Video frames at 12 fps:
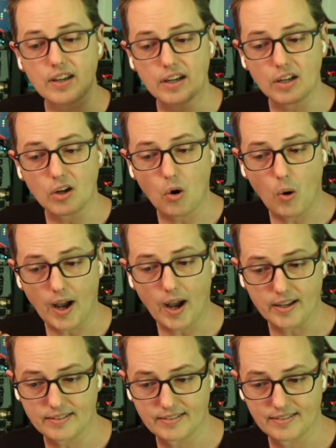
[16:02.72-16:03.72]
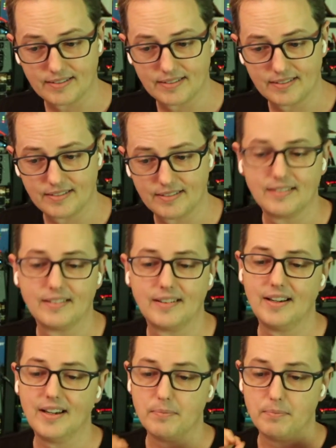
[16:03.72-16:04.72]
getting quiet,
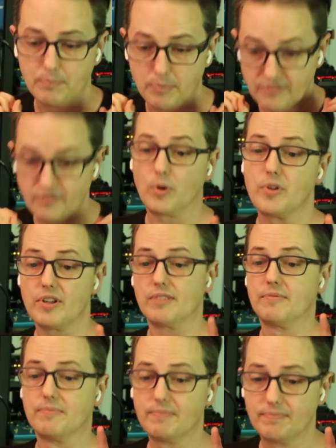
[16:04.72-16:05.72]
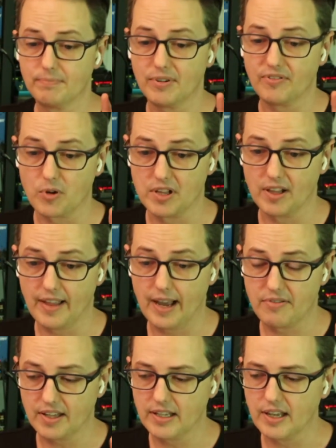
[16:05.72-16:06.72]
before the
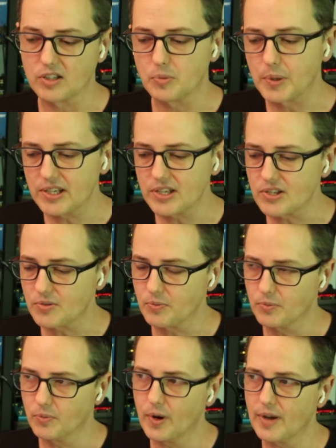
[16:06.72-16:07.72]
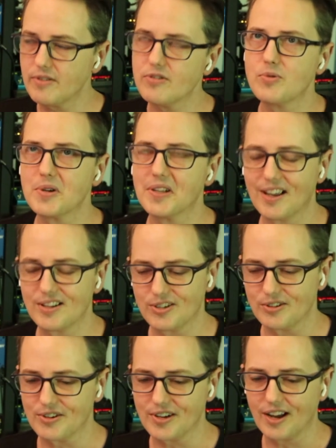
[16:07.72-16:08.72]
loud thing hits, because whether you realize
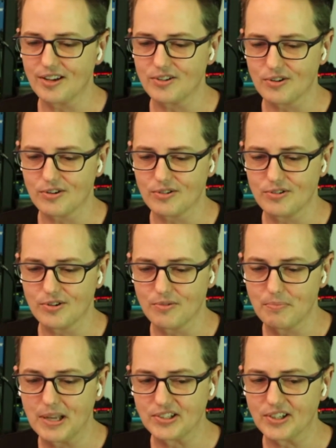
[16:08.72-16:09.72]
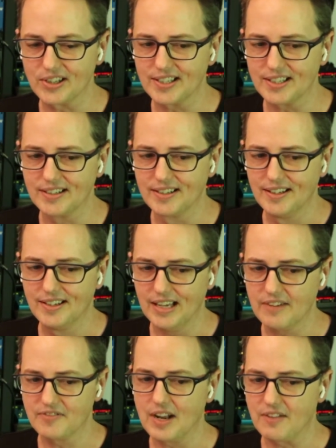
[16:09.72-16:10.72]
it or not, you're mentally,
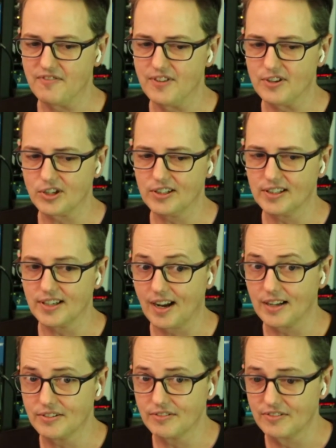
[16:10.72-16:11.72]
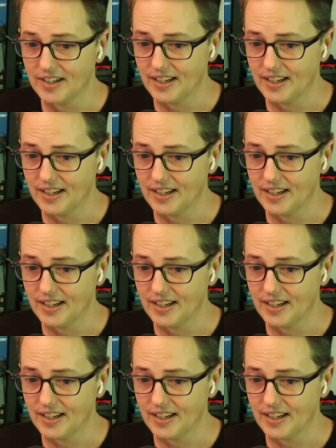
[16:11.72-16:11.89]
if not physically, kind of